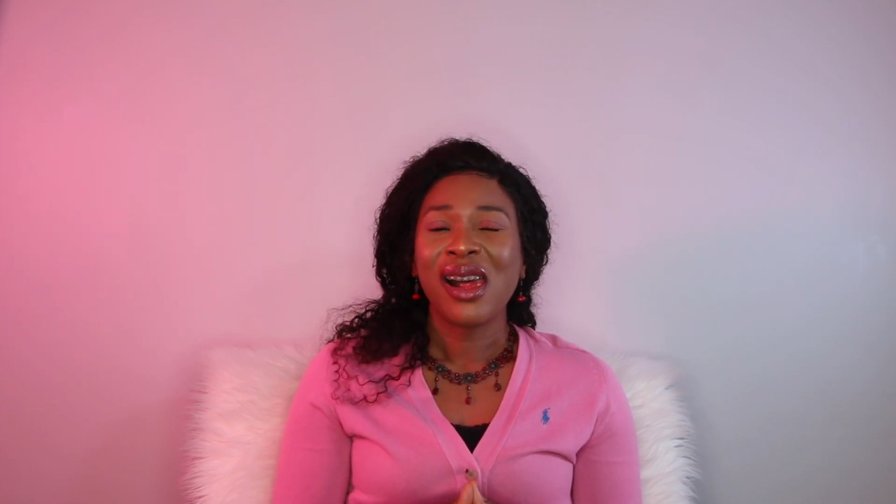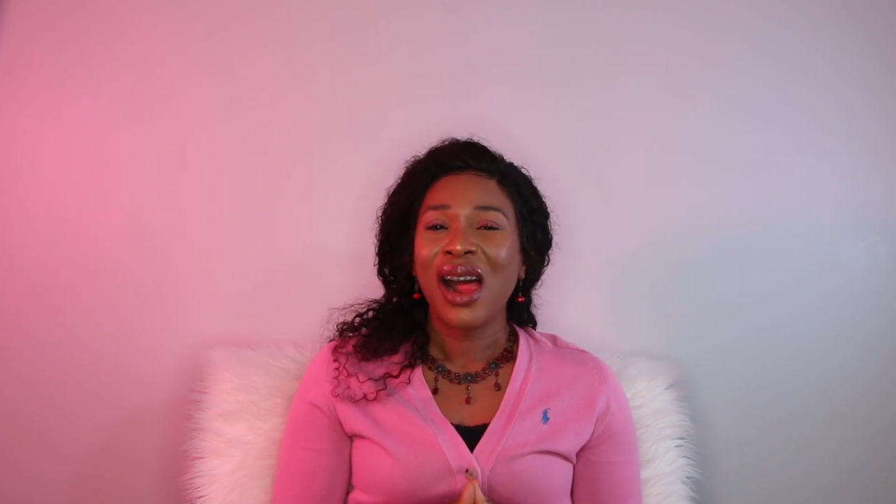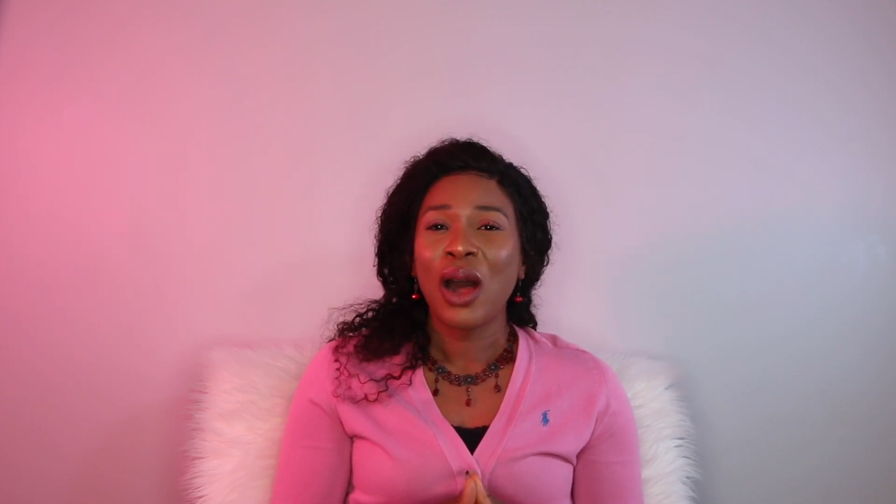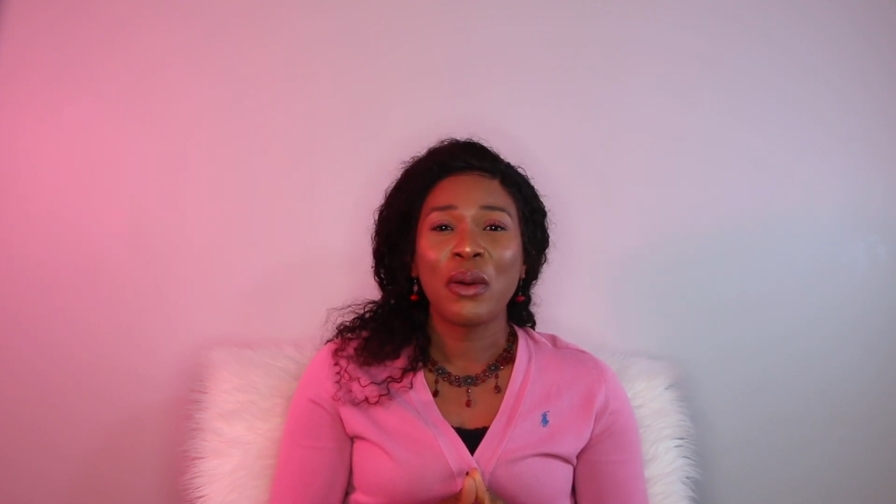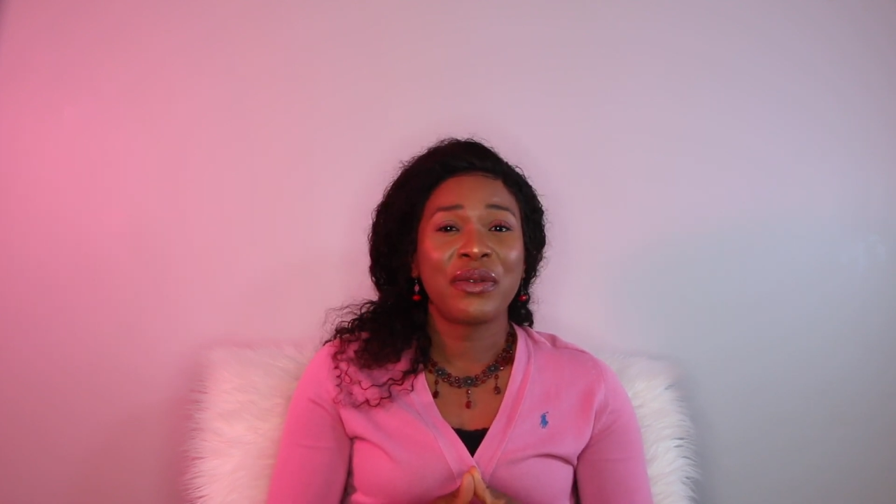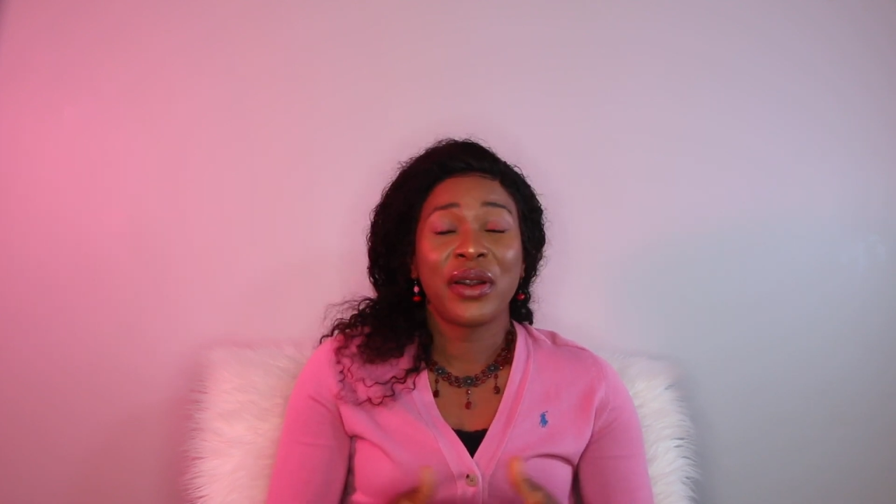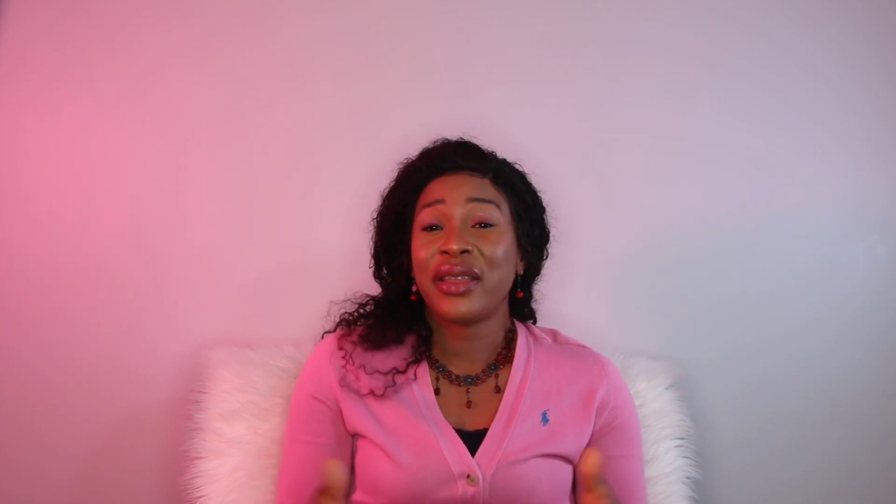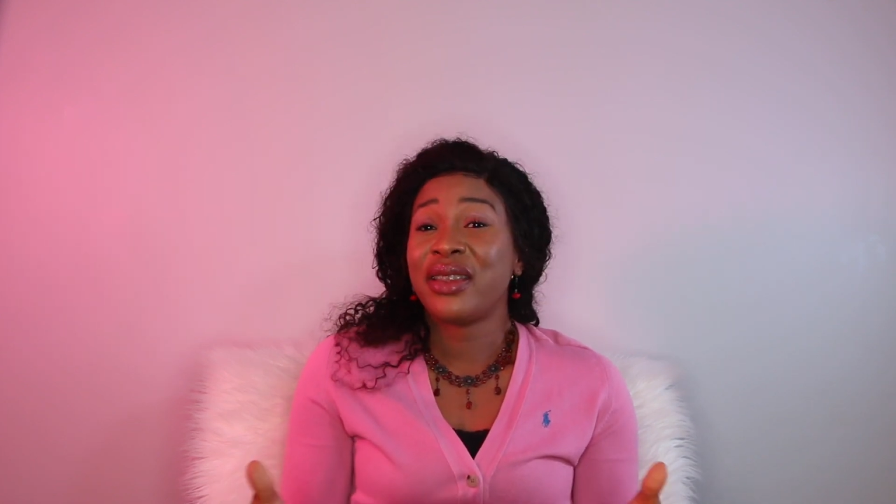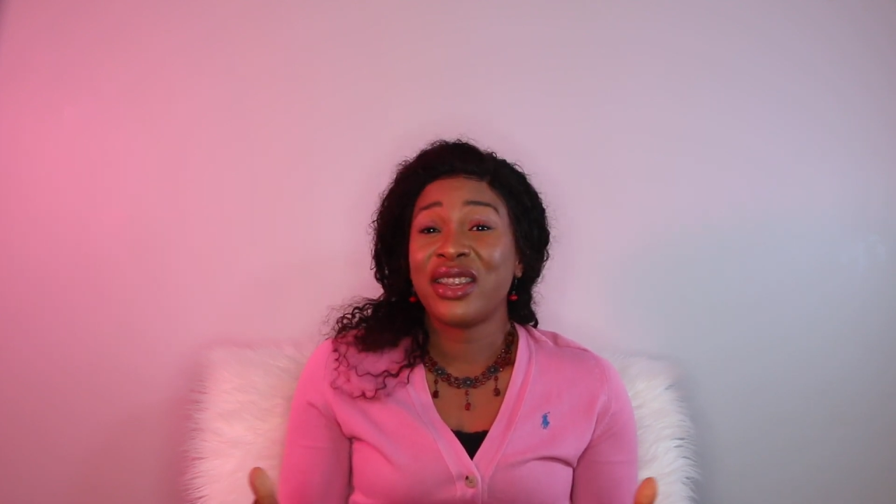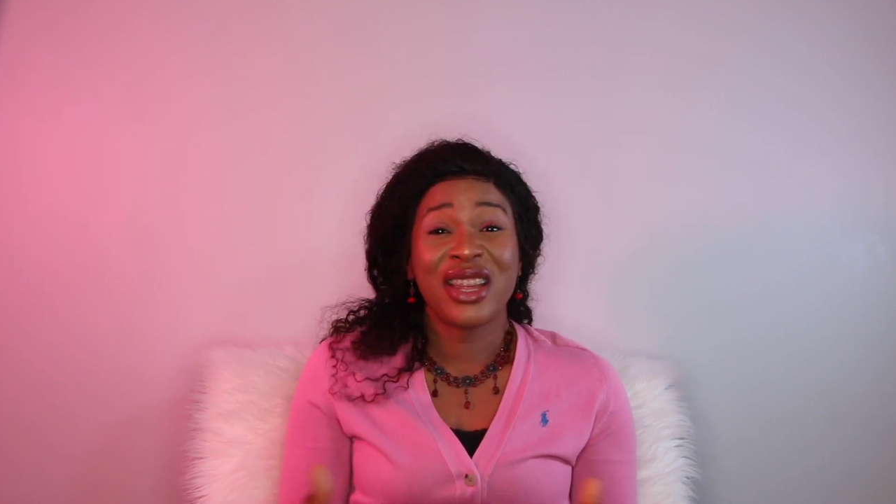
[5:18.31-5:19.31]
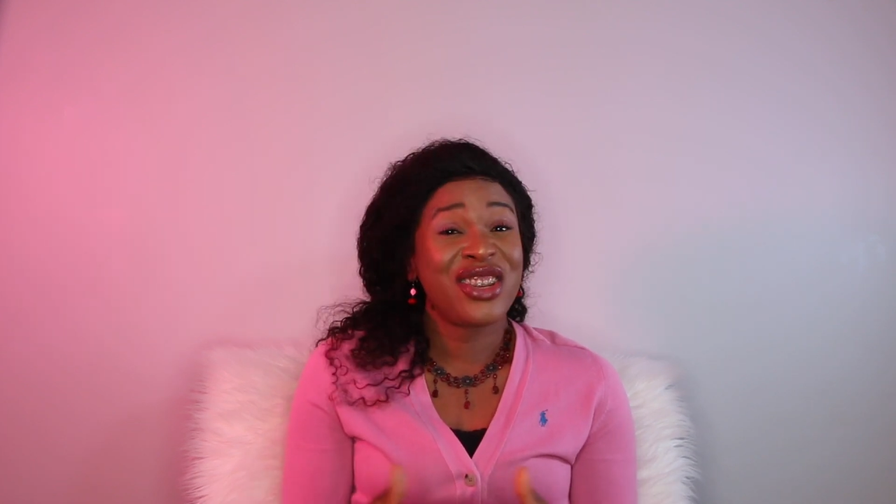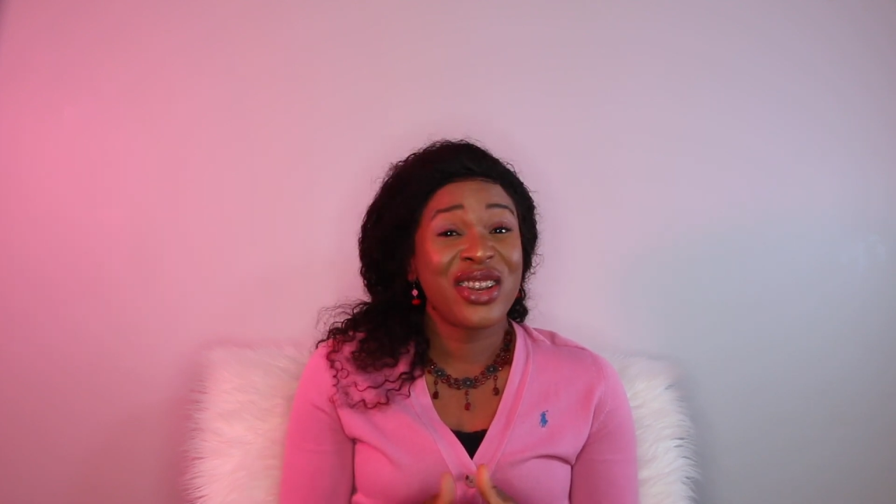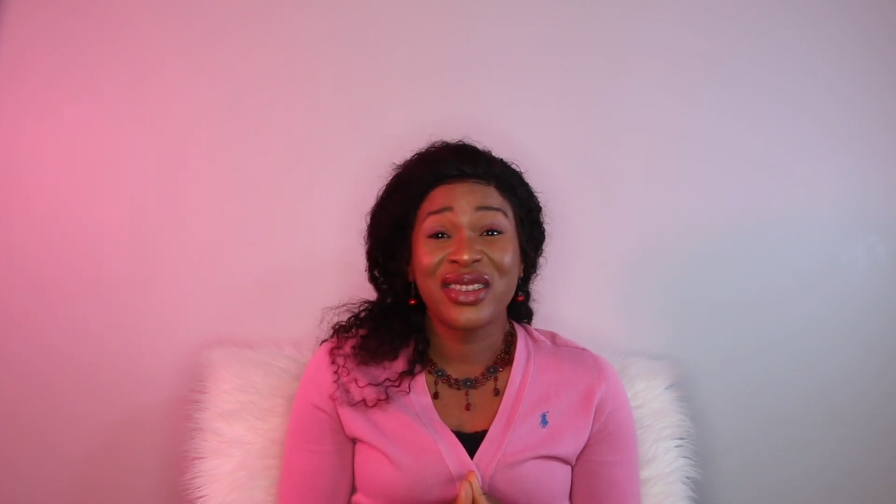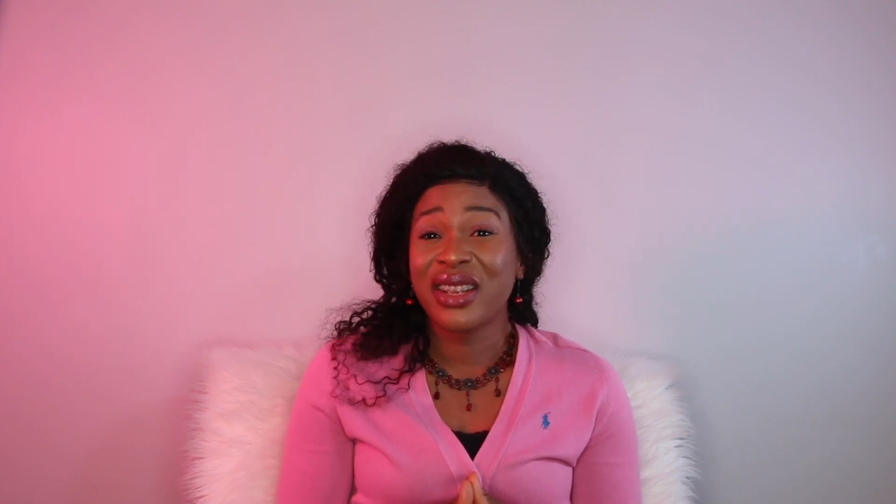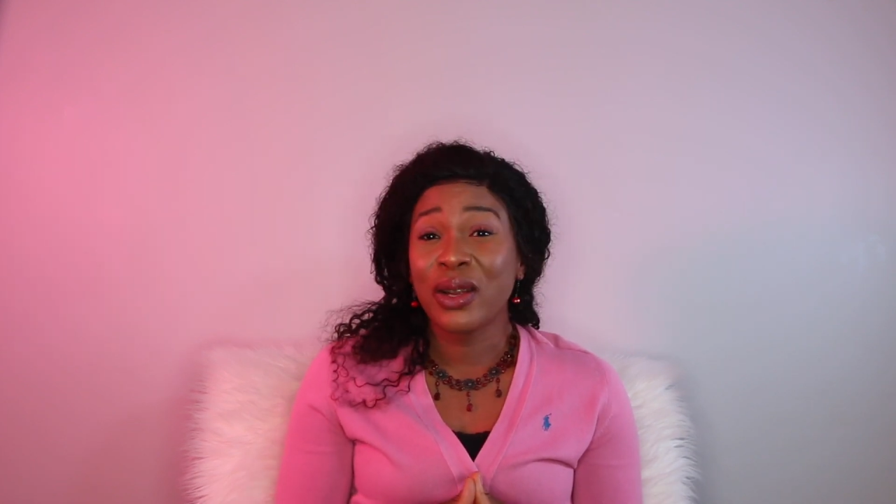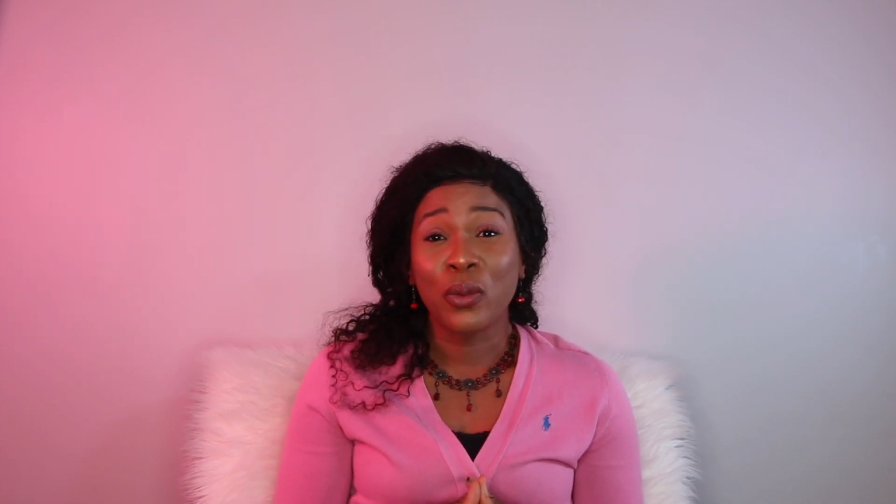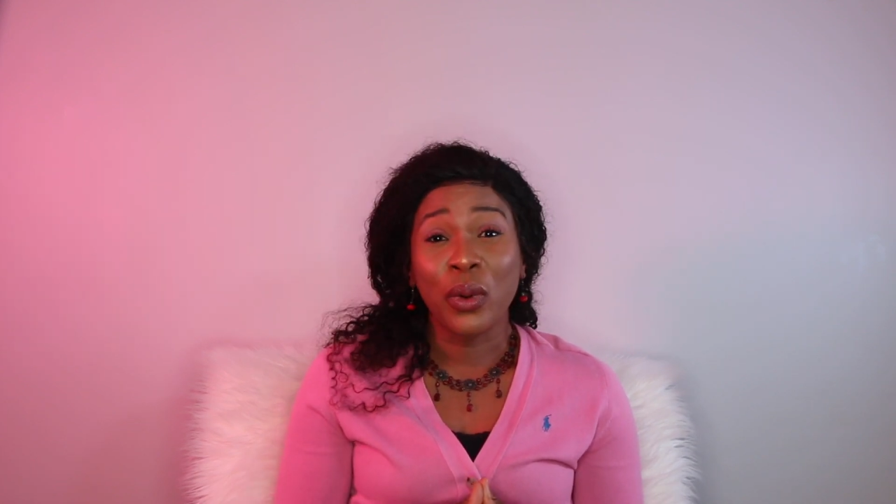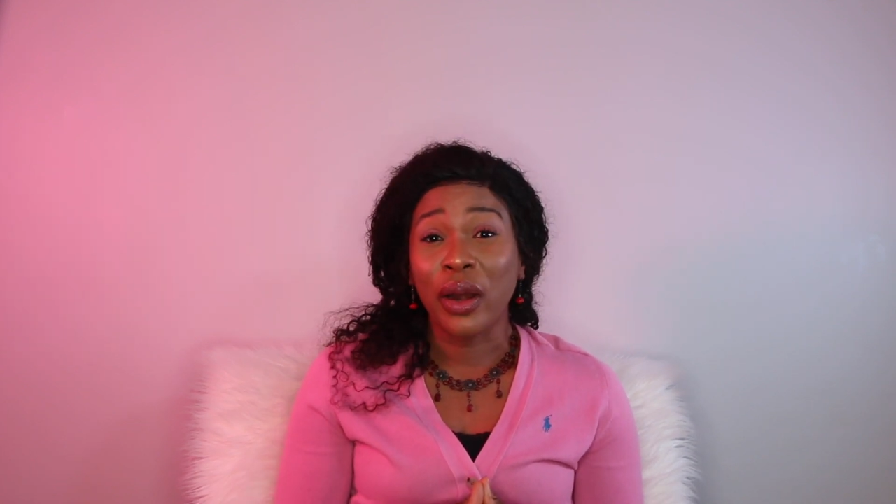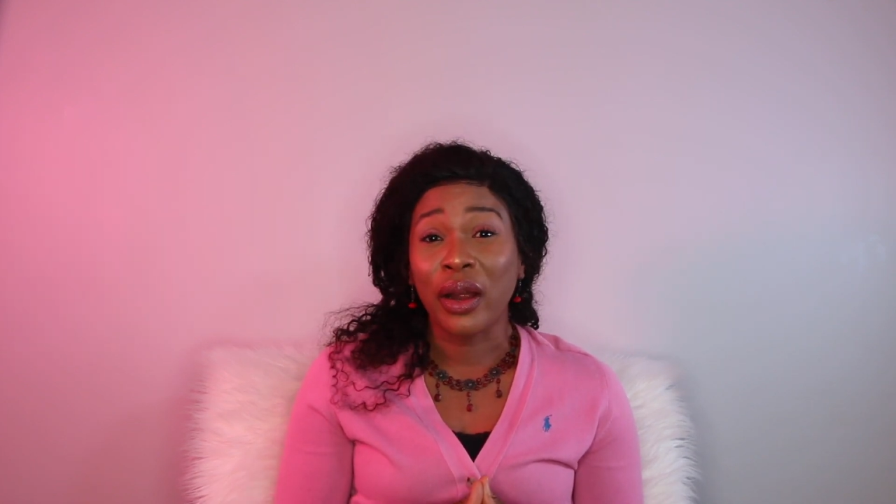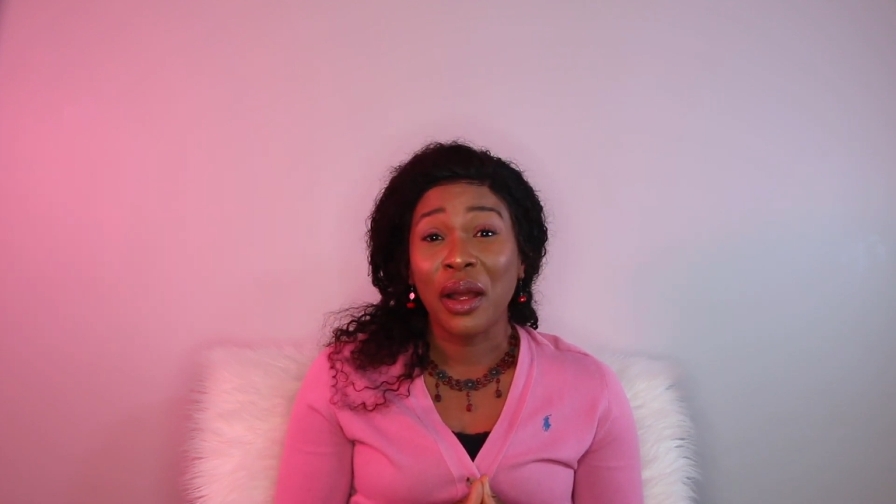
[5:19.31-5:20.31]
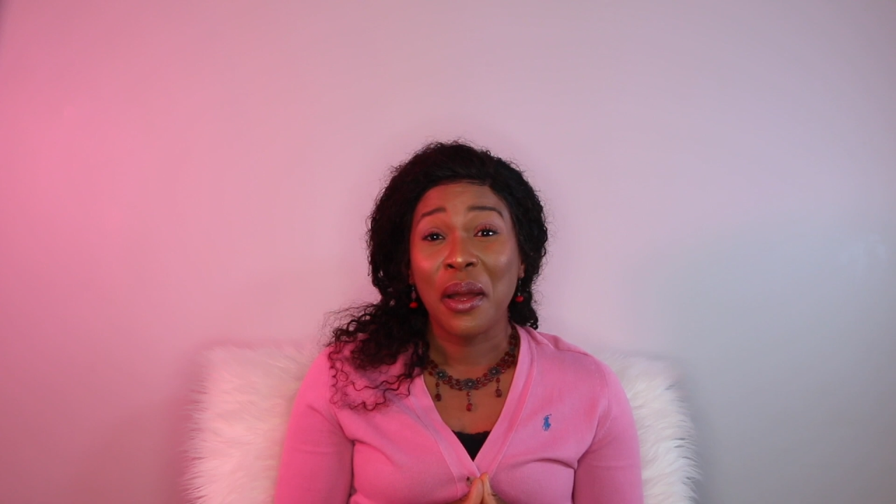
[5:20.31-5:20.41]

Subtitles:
However, it just didn't work.